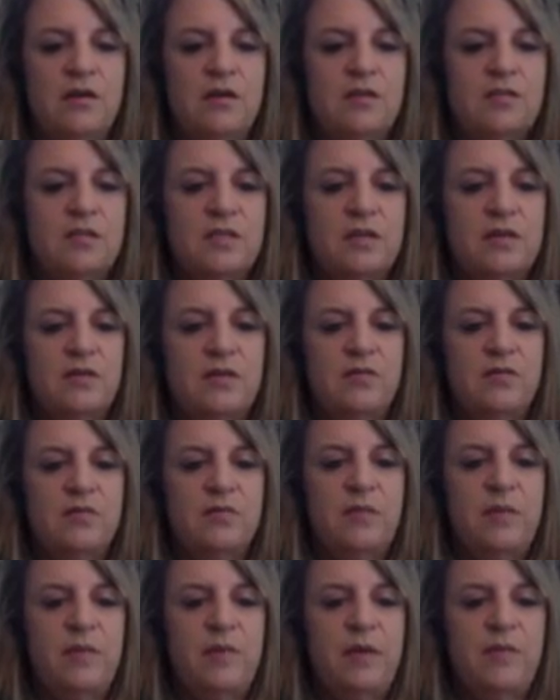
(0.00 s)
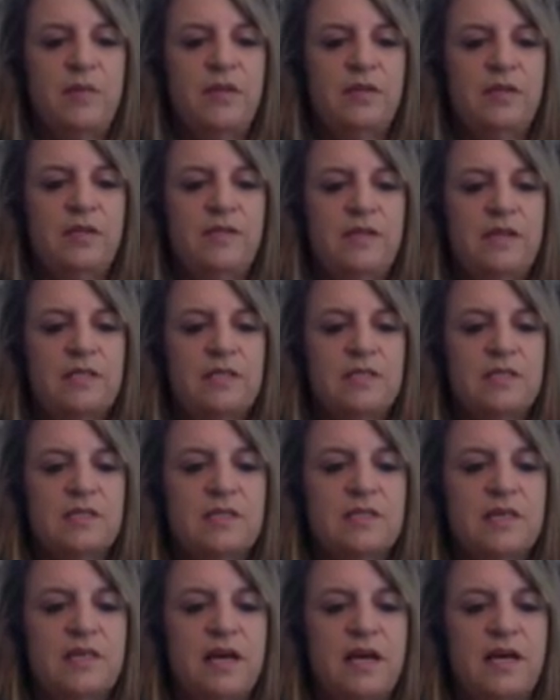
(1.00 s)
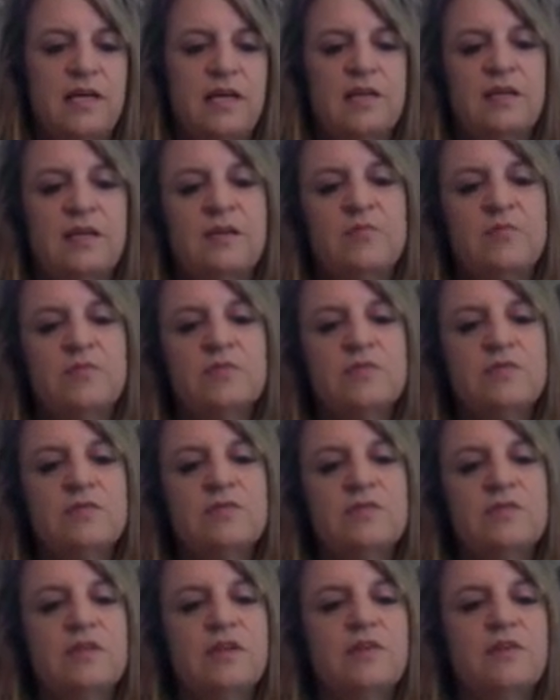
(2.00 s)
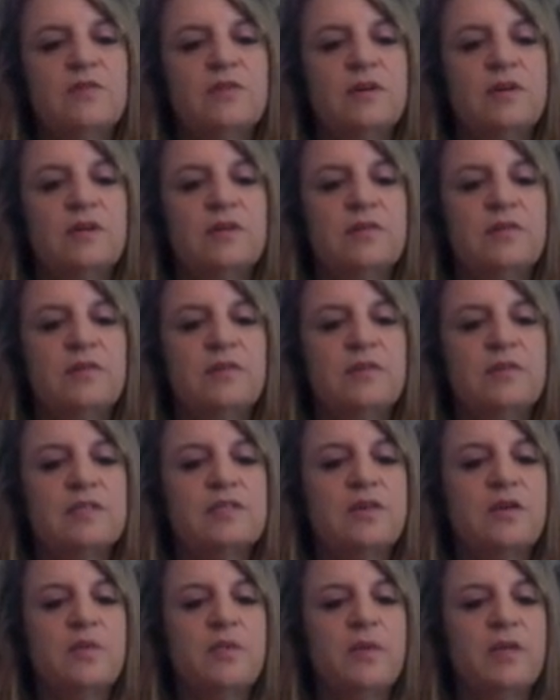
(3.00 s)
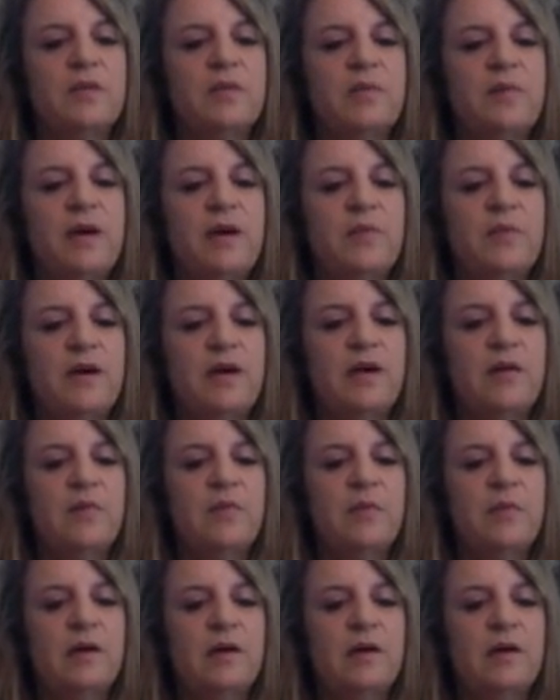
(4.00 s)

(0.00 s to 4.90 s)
So maybe I'm going to leave that to the side. We'll do another one with this homemade pom-pom.